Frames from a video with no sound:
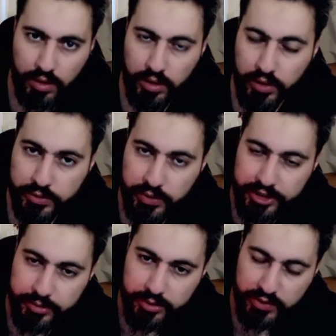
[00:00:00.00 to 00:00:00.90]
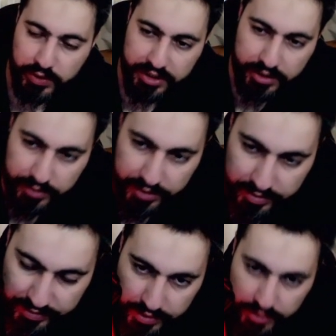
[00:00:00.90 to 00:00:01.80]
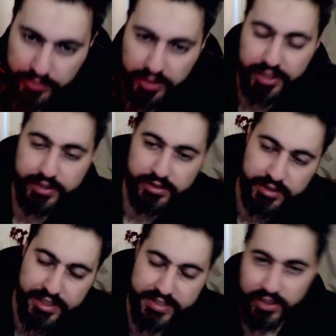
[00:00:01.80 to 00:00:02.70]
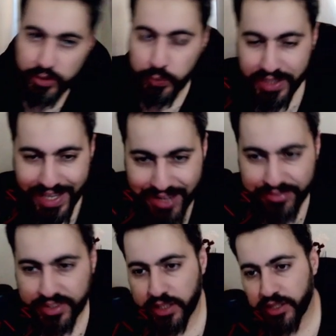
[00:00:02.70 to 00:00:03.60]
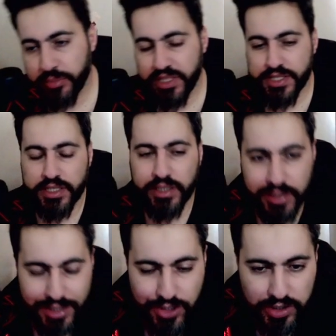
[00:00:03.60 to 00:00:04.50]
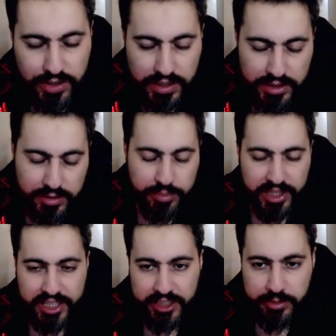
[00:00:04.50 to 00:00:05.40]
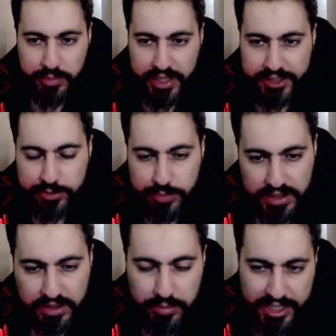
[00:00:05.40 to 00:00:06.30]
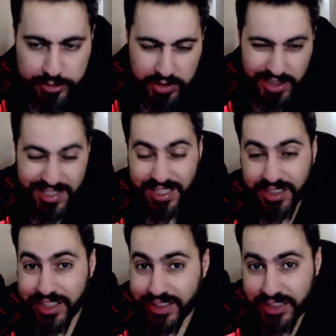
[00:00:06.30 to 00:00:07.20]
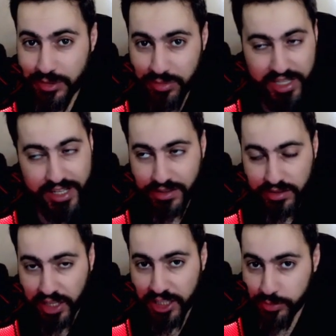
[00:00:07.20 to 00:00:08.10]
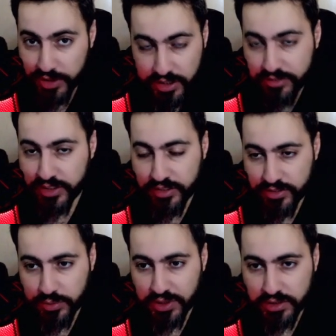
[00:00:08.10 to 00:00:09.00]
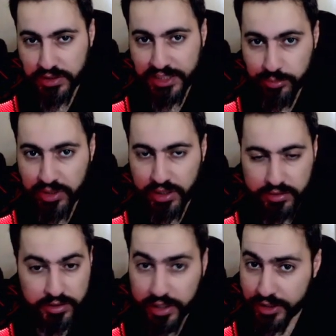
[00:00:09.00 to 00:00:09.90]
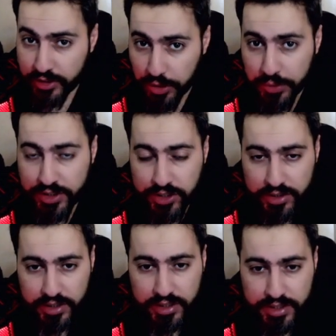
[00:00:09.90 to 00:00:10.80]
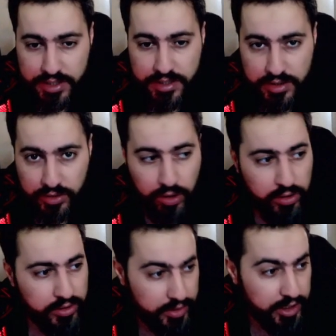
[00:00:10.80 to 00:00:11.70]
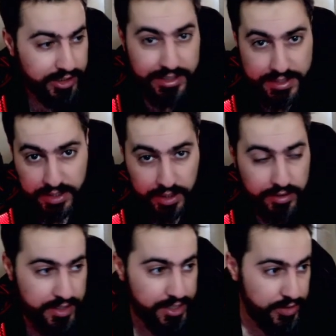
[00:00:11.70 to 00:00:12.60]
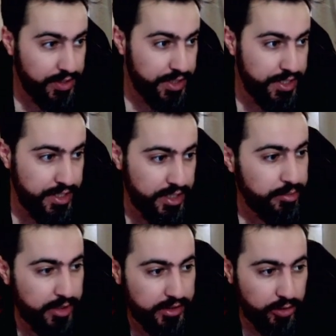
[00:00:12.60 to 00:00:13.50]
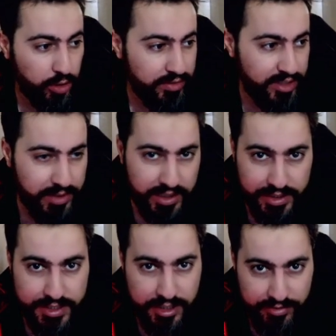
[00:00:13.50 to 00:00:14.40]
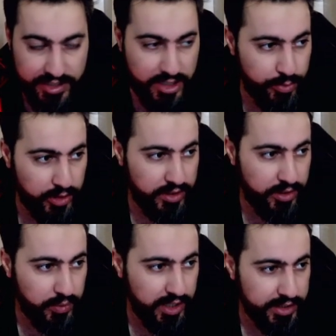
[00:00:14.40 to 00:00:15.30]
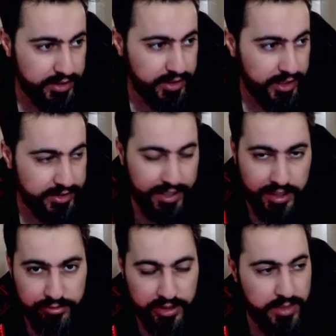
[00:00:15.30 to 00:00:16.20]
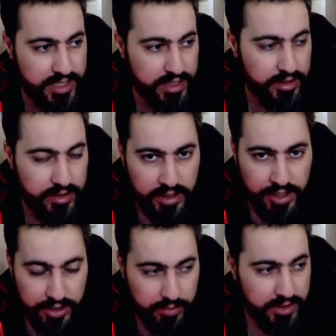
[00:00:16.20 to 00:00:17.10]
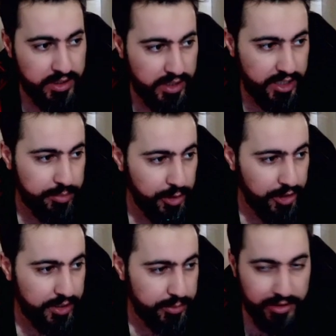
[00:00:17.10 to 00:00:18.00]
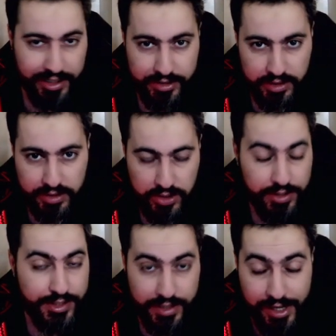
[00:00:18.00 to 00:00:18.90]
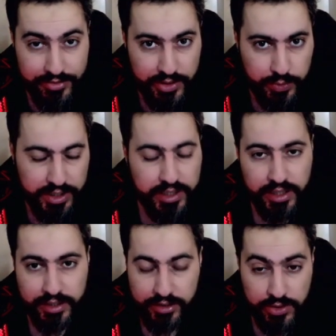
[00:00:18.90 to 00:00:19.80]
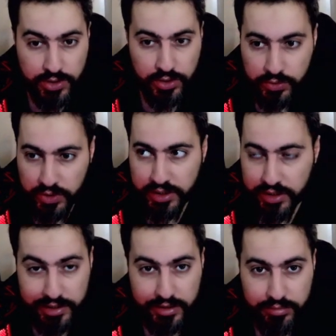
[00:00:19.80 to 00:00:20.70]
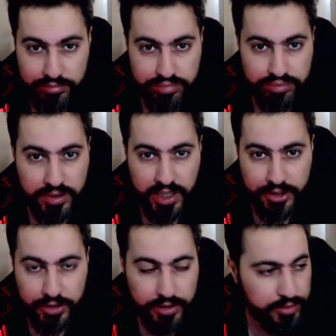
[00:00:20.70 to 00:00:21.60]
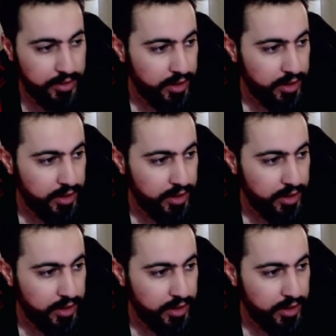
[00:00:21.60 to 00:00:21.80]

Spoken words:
Hello and welcome everyone getting to another video, and in today's video we have an amazing legend run by Mattbeer. Mattbeer is running a team that I believe everyone can build, like no legendaries, all are XLs as you can see, but all of them are like stuff that spawn in the wild, like Talonflame is an community day Pokemon, Lantern is just everywhere, like just go to any, I don't know,